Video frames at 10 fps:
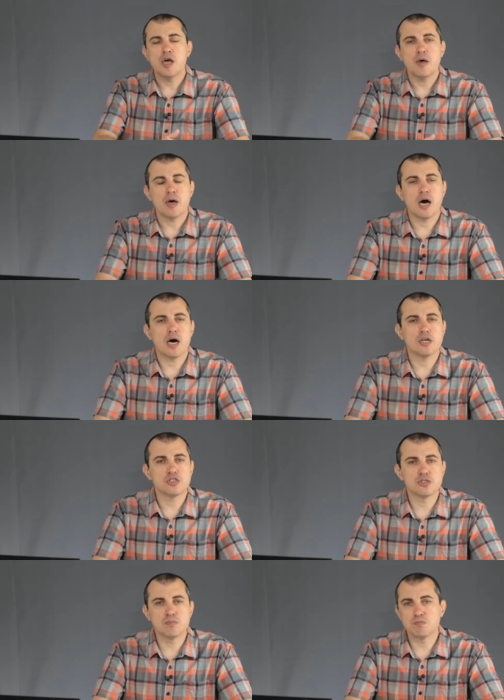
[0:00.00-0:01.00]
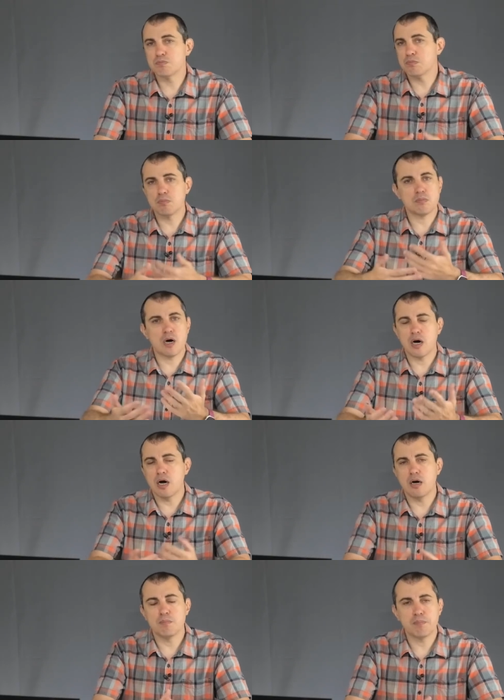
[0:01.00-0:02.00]

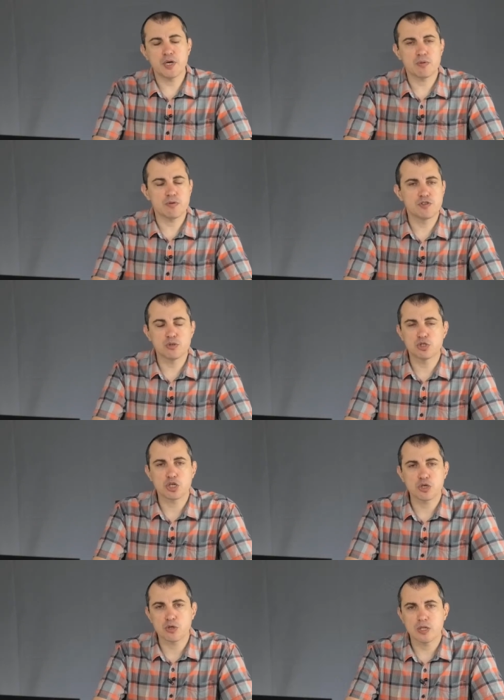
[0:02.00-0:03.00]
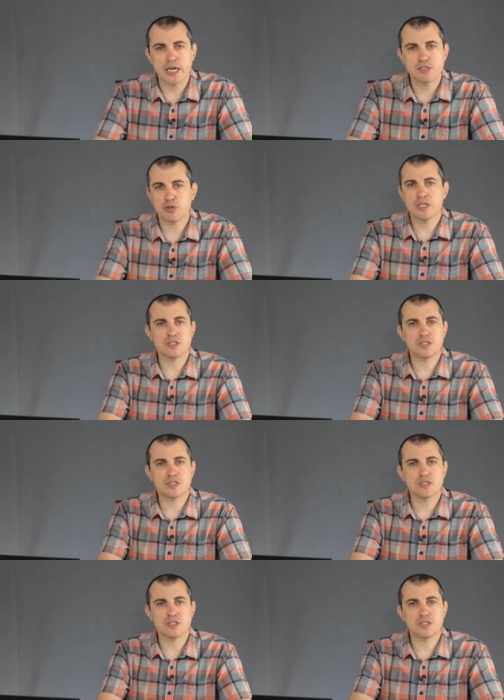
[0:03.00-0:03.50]
peer-reviewed journal entries,